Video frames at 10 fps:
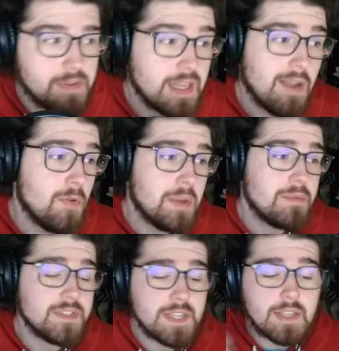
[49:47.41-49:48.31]
But then
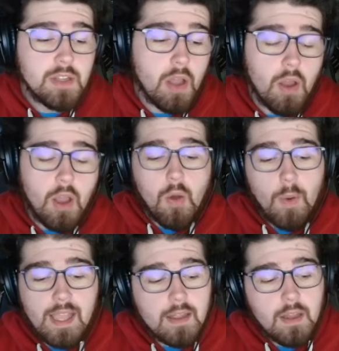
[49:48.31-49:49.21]
everybody was like,
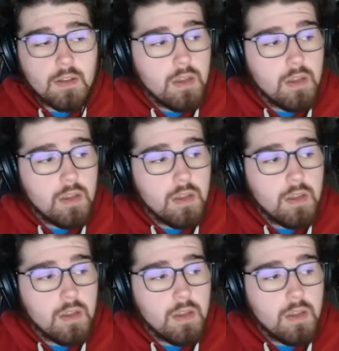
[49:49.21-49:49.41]
wait,